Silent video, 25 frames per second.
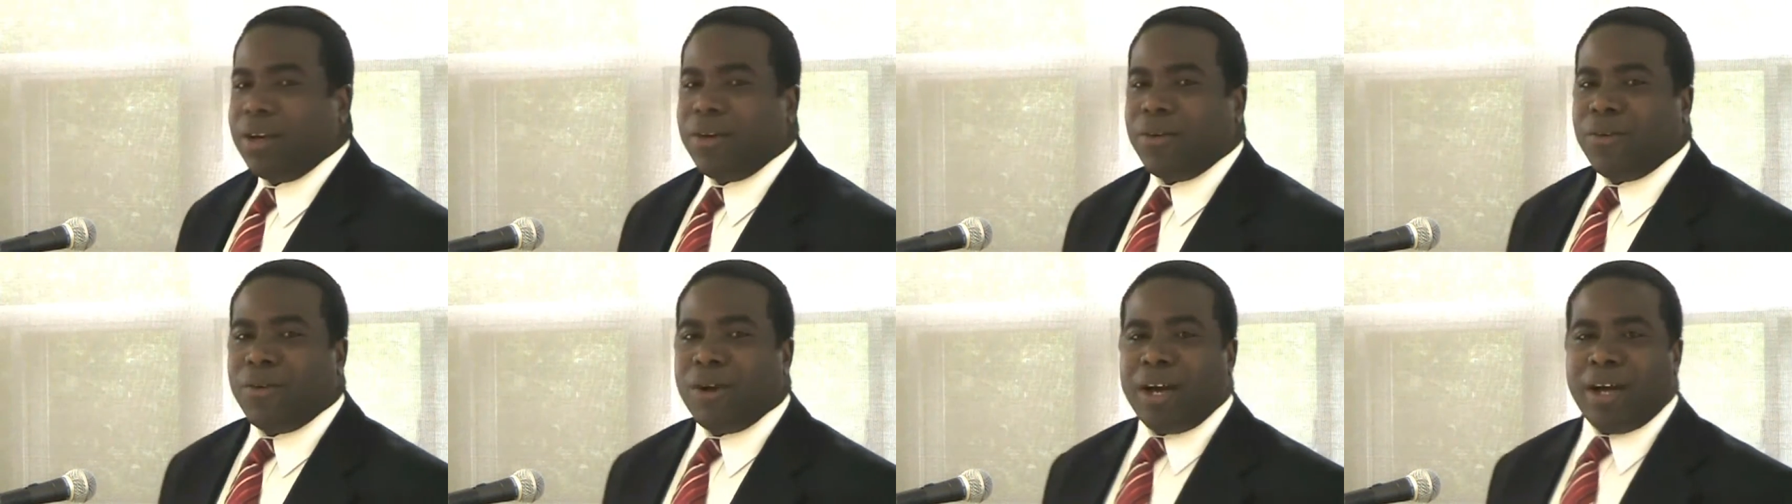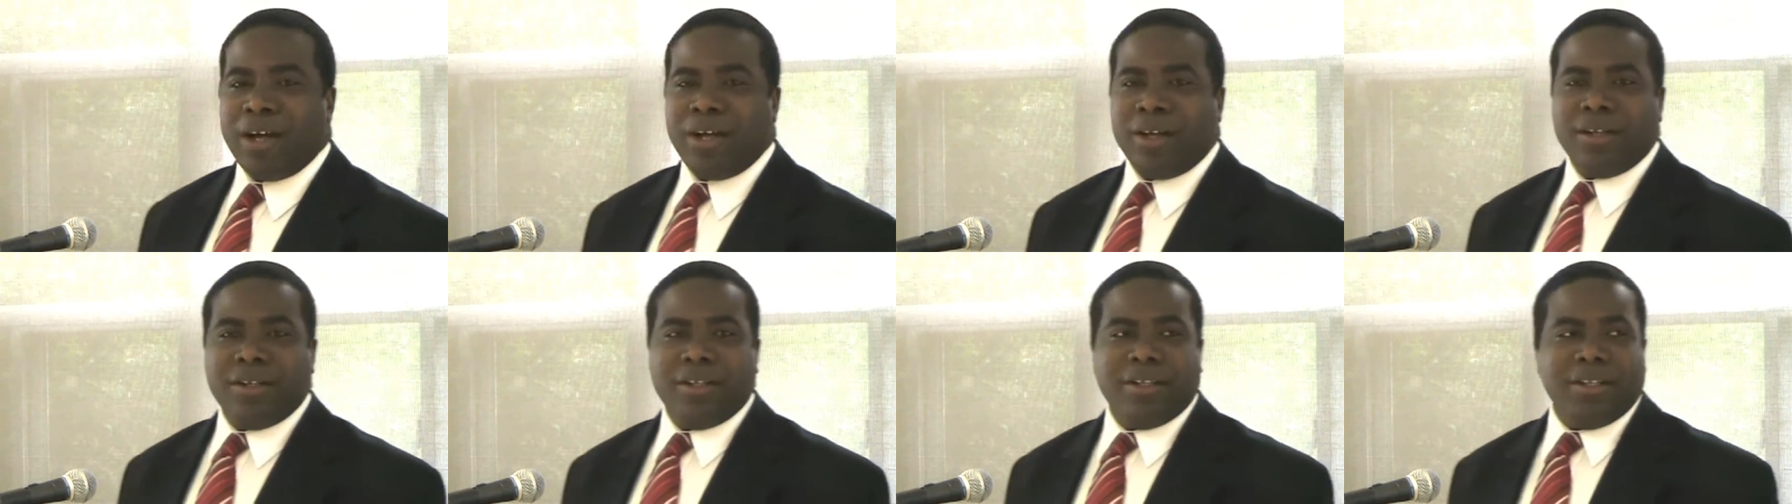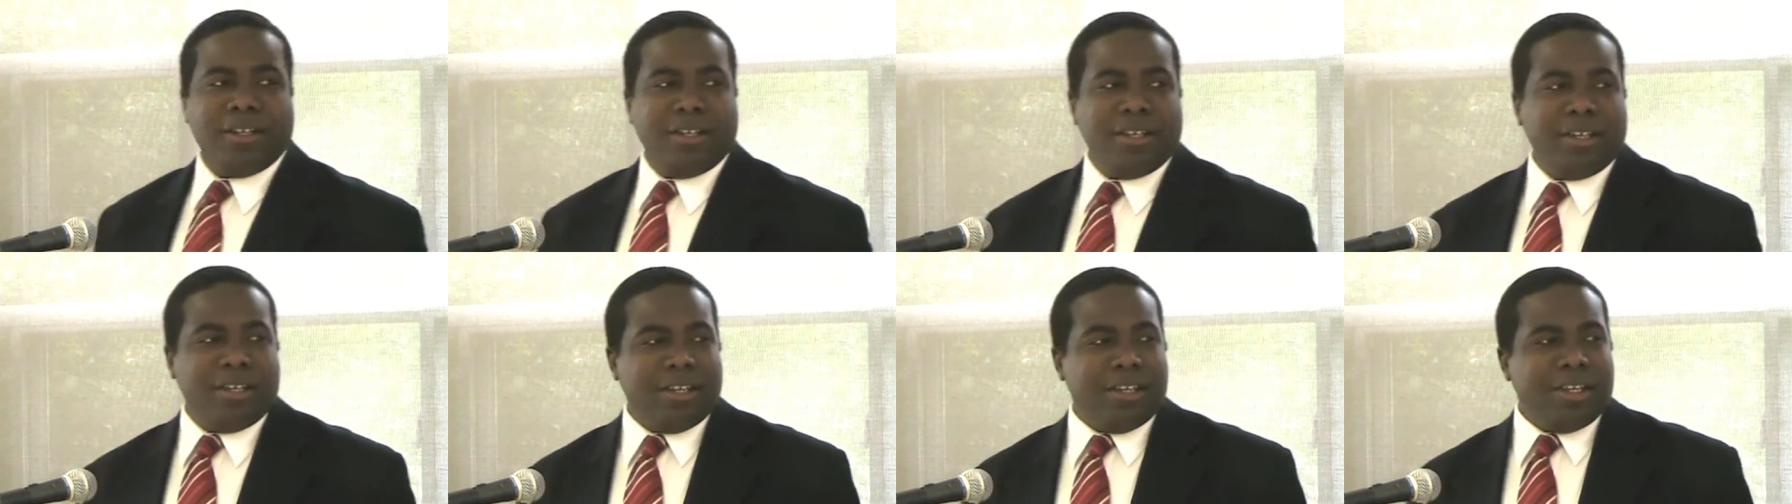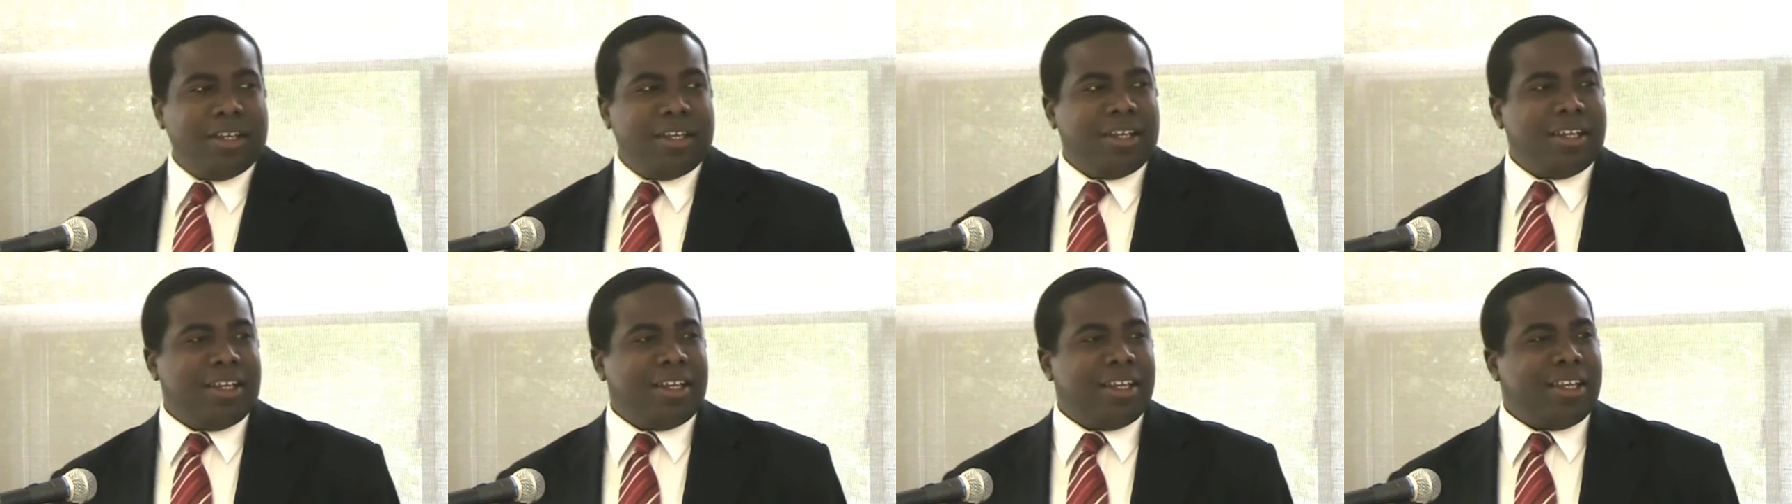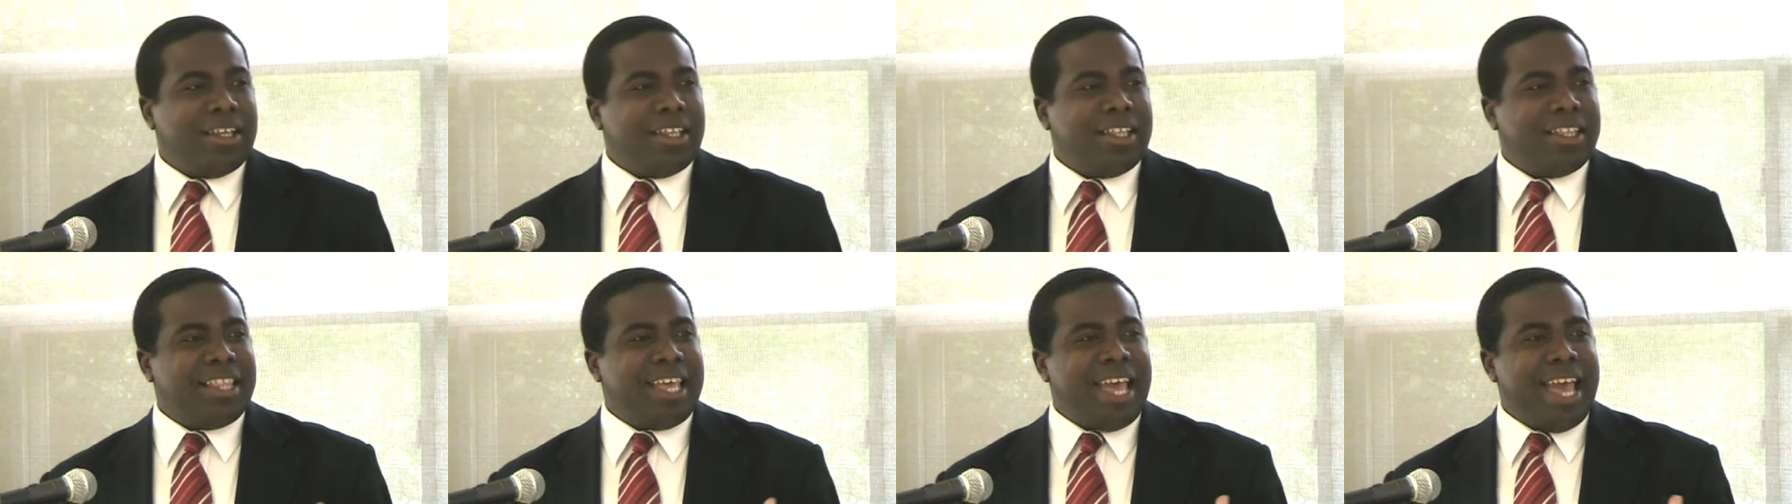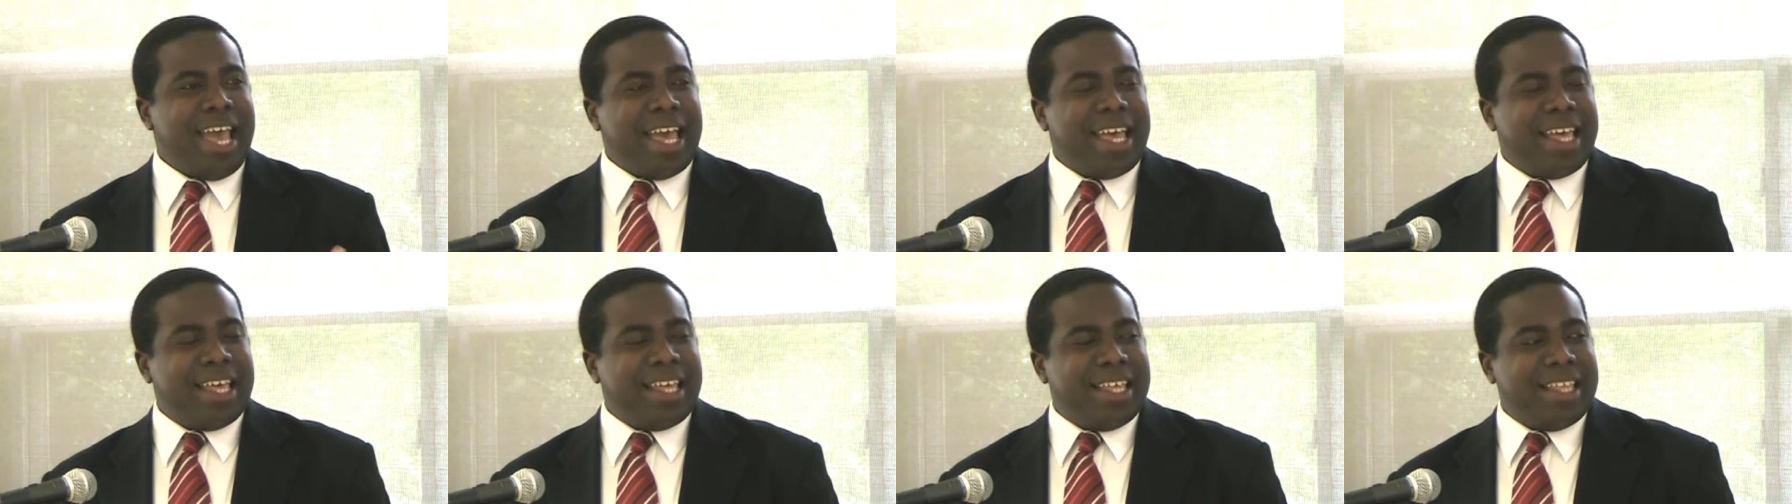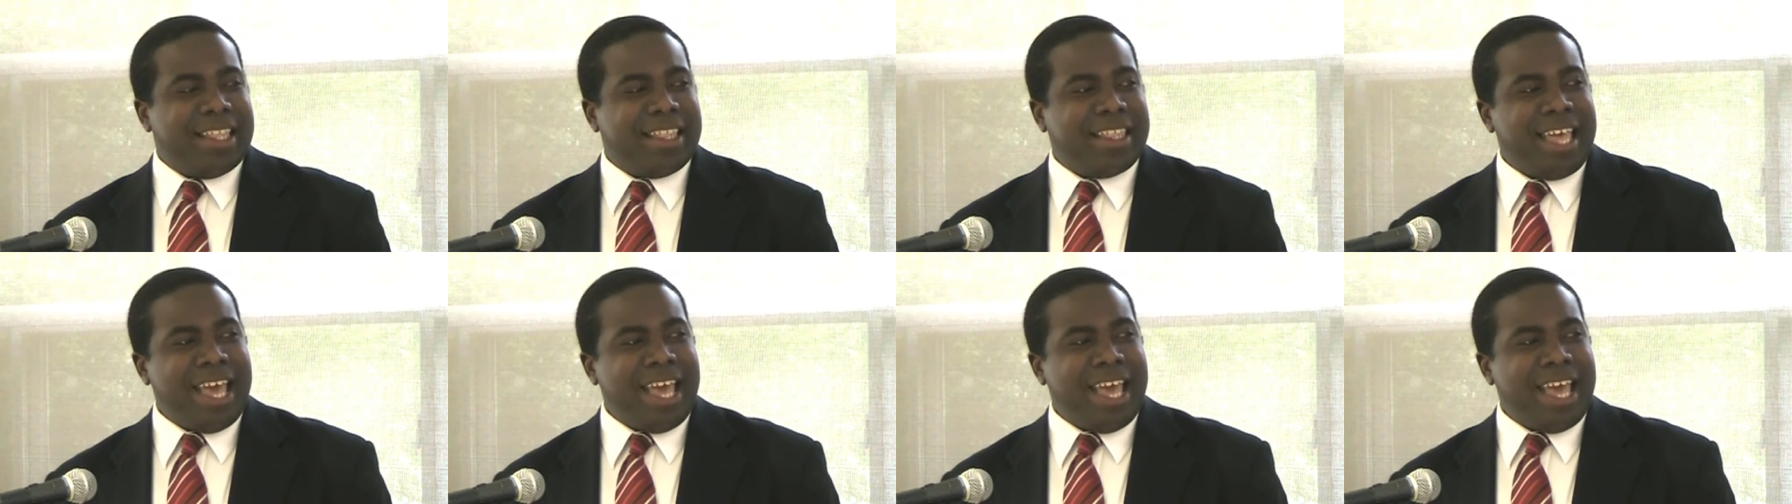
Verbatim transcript: Well, that